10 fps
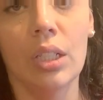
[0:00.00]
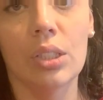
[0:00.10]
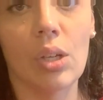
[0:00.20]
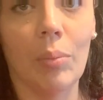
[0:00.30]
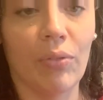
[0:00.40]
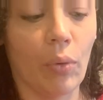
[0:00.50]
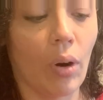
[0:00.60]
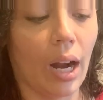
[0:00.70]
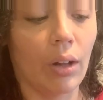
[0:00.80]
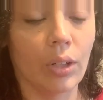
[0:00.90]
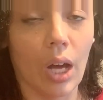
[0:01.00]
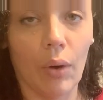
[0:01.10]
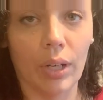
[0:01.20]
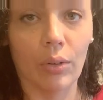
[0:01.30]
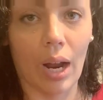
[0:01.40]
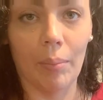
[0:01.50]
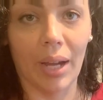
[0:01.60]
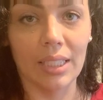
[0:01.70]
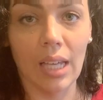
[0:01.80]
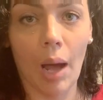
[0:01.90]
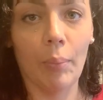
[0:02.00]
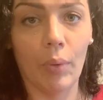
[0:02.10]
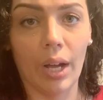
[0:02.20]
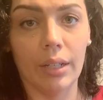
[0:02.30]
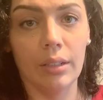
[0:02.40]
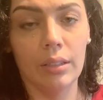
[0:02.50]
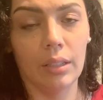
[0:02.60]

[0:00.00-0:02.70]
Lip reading: So before I'll go and grab my top one,